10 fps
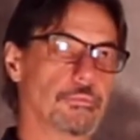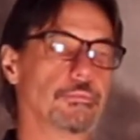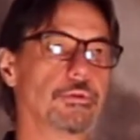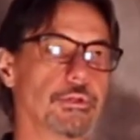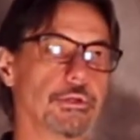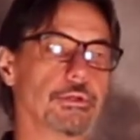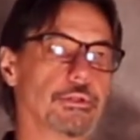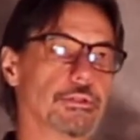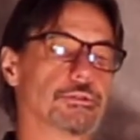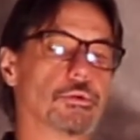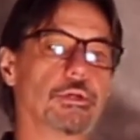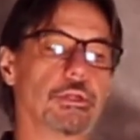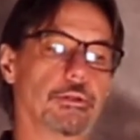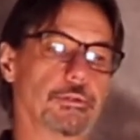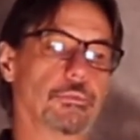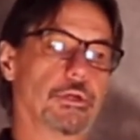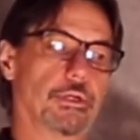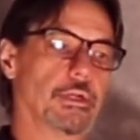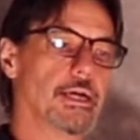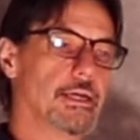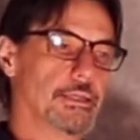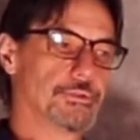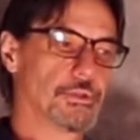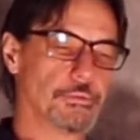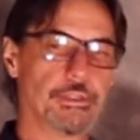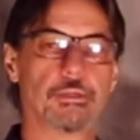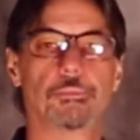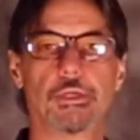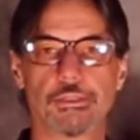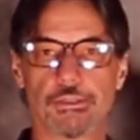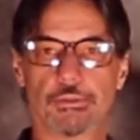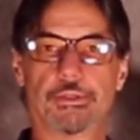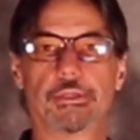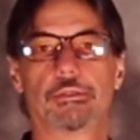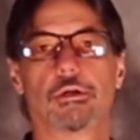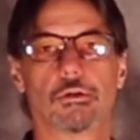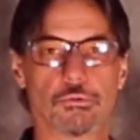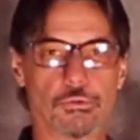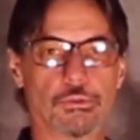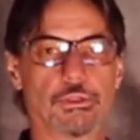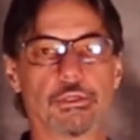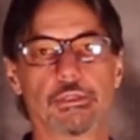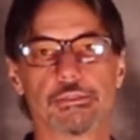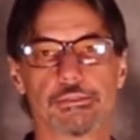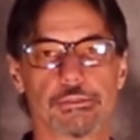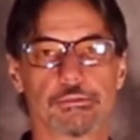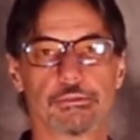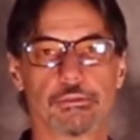the storytelling mind is to recapitulate our woundedness,